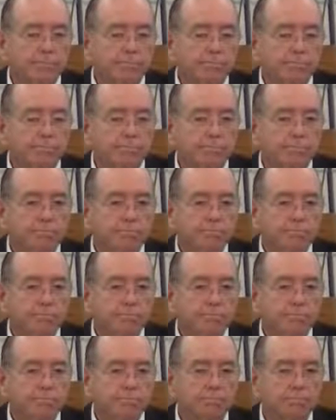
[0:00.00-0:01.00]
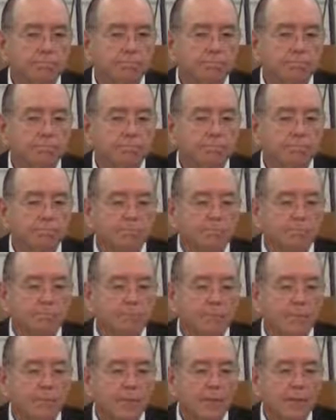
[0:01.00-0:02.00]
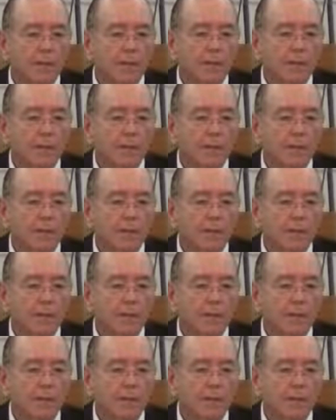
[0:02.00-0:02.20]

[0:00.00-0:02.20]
(no one is talking)